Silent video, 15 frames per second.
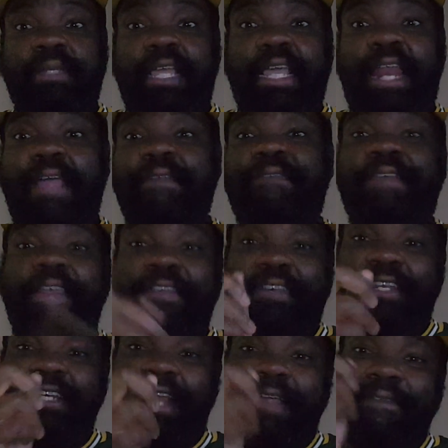And I
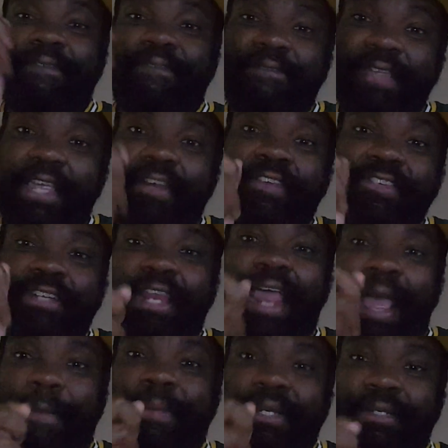figured this would
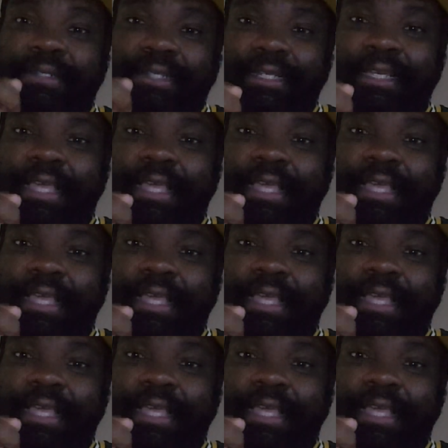happen.